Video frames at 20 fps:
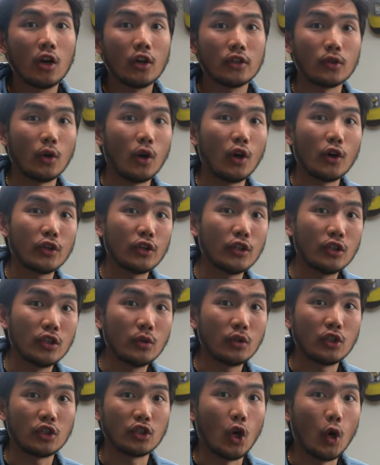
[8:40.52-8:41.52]
So all you
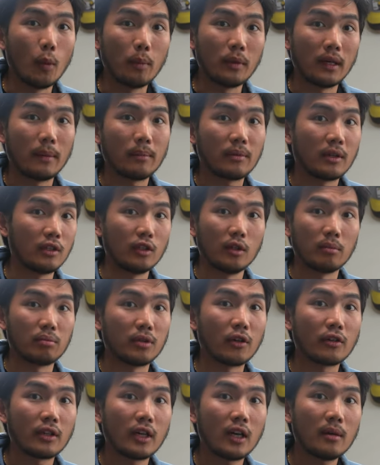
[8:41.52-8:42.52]
do is just open up the little
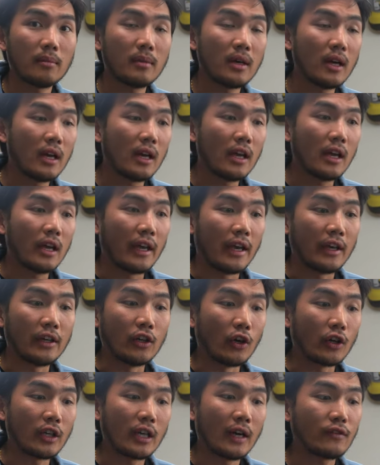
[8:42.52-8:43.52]
program, and
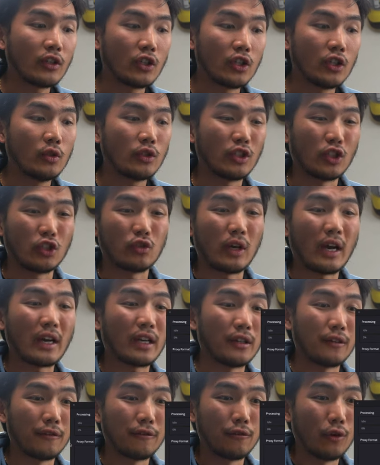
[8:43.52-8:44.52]
all you have to do is just
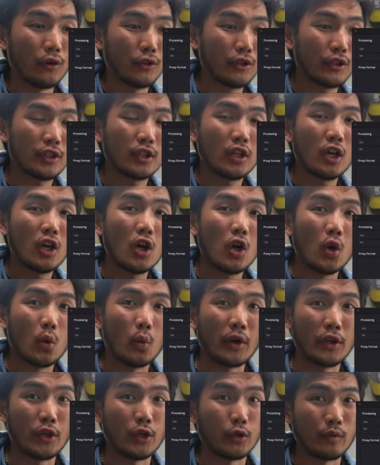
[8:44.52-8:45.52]
drag in the folder
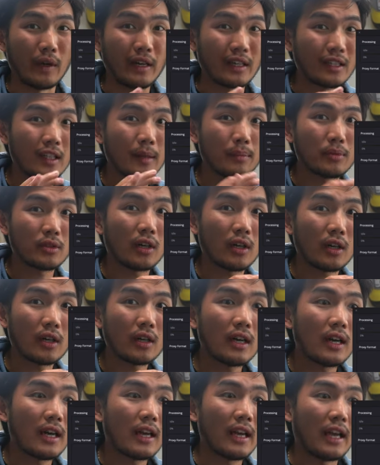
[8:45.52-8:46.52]
where your red clips
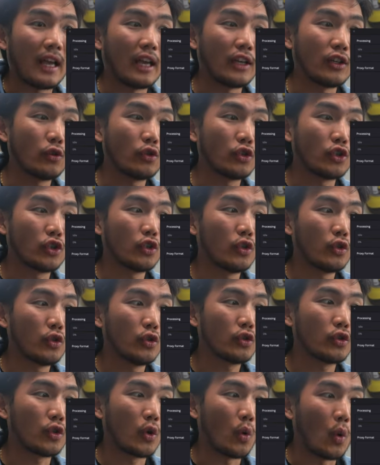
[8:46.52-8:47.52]
are, and you
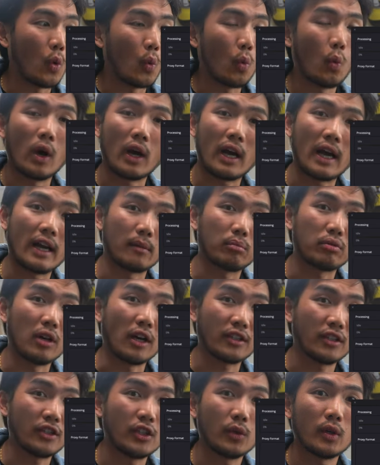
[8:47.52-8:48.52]
choose what kind of
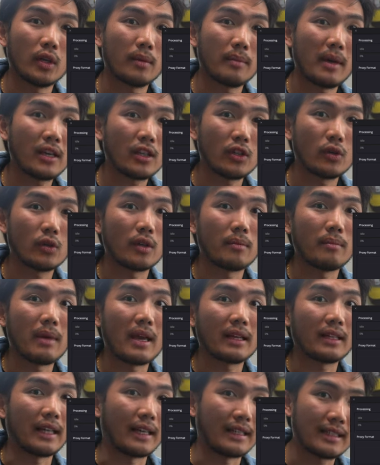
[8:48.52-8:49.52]
proxies you wanna make. You can
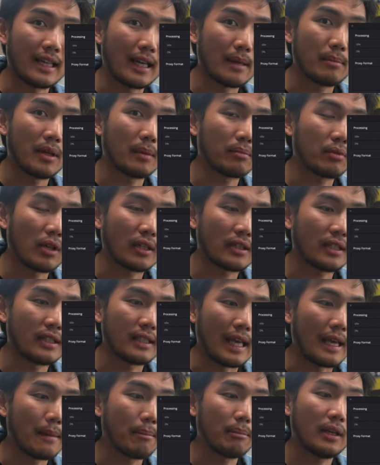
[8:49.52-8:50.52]
make like 10-bit
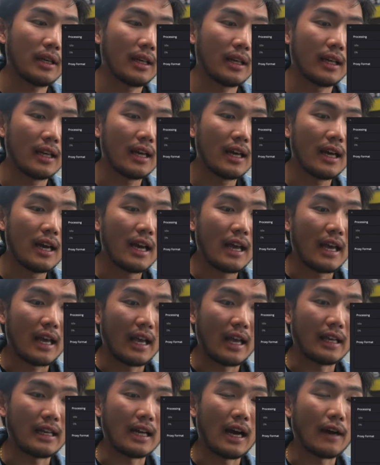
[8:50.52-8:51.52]
proxies, 8-bit,
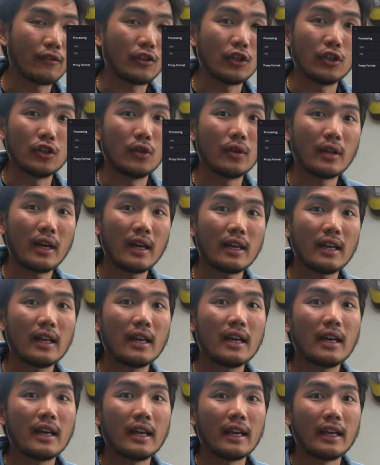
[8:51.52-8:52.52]
and after you do that,
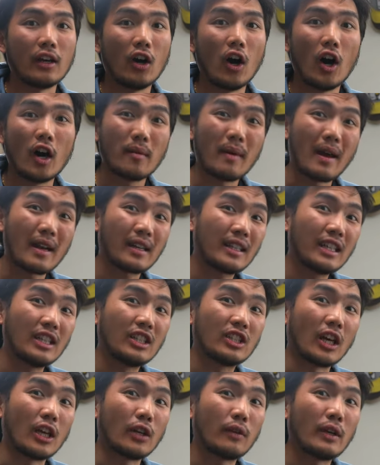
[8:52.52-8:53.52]
it automatically
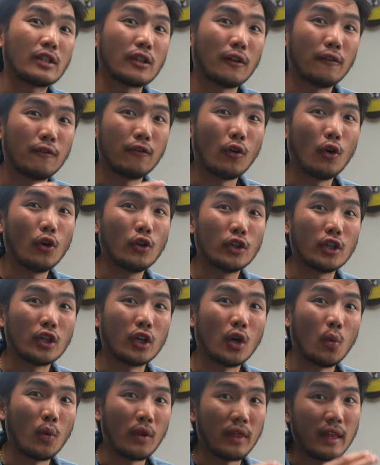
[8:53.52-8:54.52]
generates a
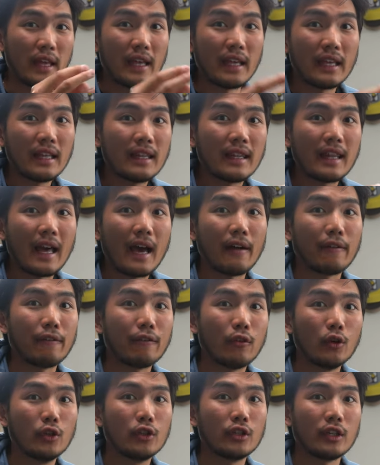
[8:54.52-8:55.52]
folder within that
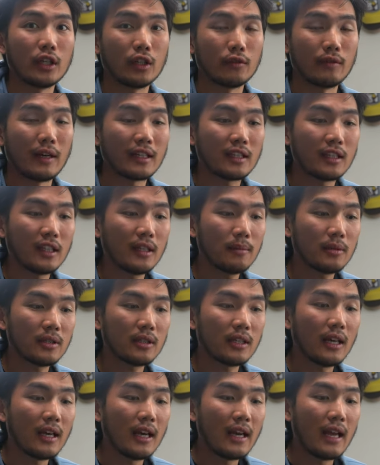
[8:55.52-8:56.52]
folder in the red
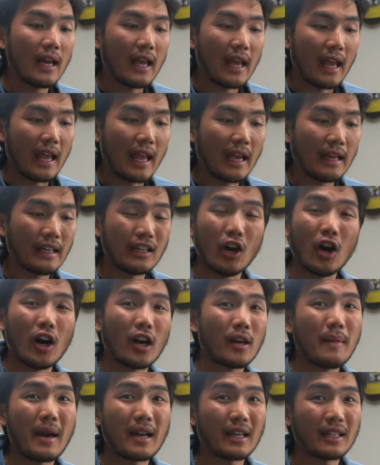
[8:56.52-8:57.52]
clips, and it
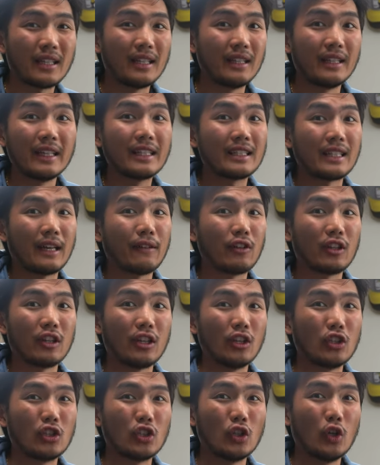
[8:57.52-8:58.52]
automatically links
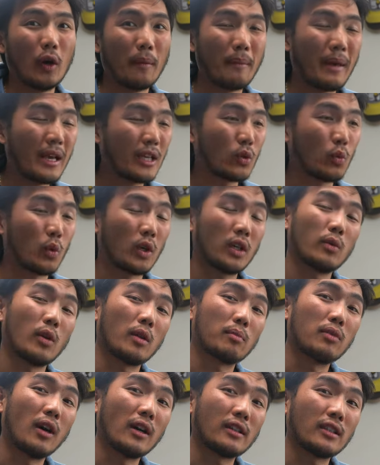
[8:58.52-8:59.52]
everything, so it makes working
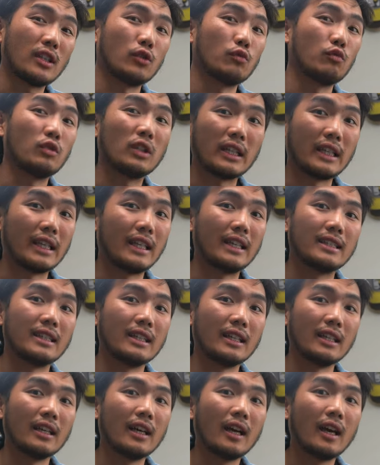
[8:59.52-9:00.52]
with proxies really
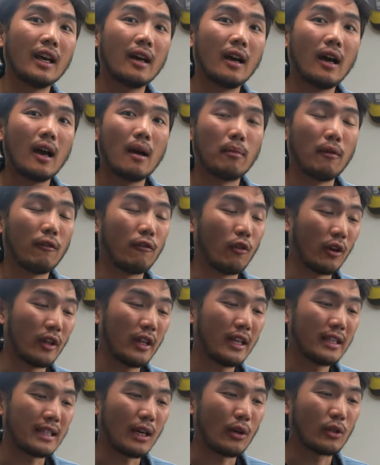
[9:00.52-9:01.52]
easy. Before
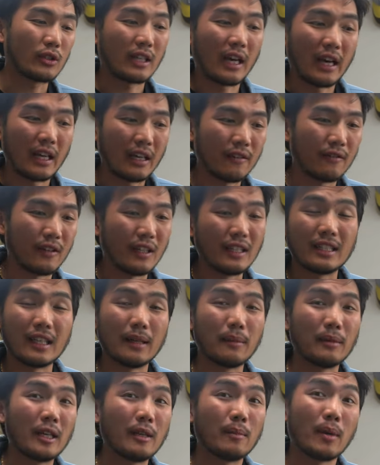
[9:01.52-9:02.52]
this, I was kind of
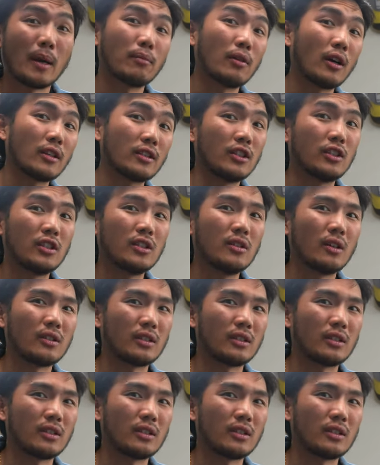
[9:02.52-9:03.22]
intimidated by proxies too.